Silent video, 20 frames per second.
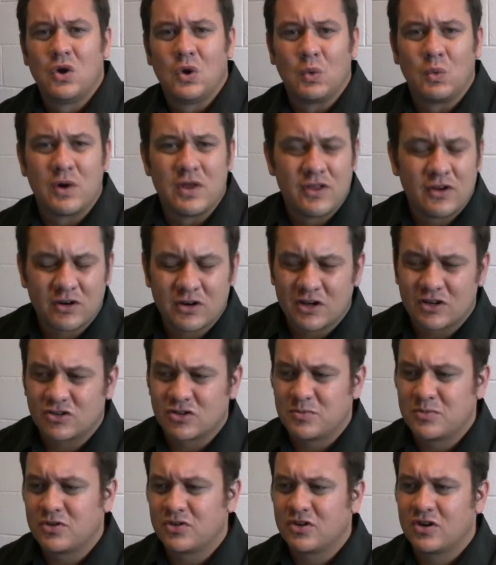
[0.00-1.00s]
where their
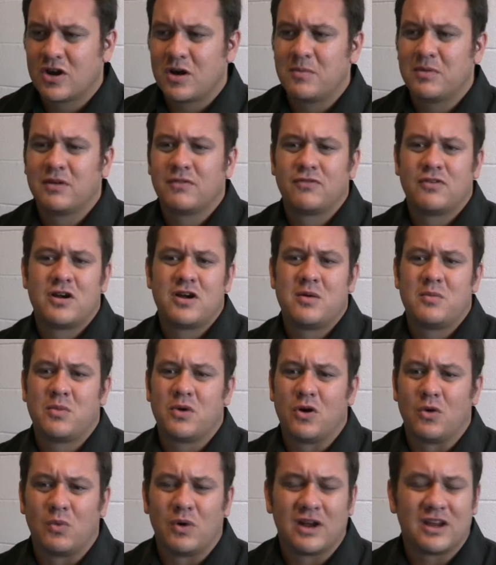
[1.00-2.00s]
customers are coming from,
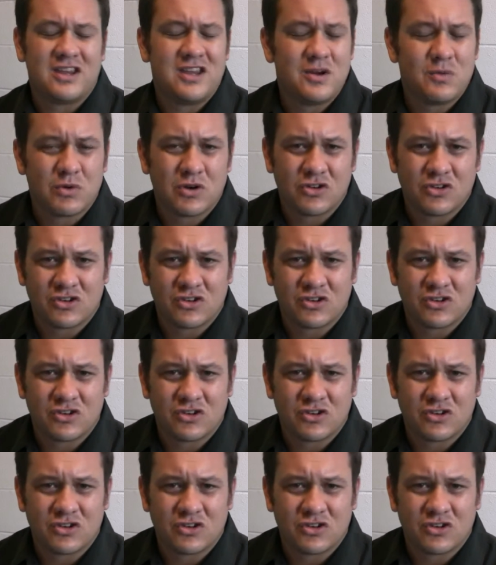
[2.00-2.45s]
what keywords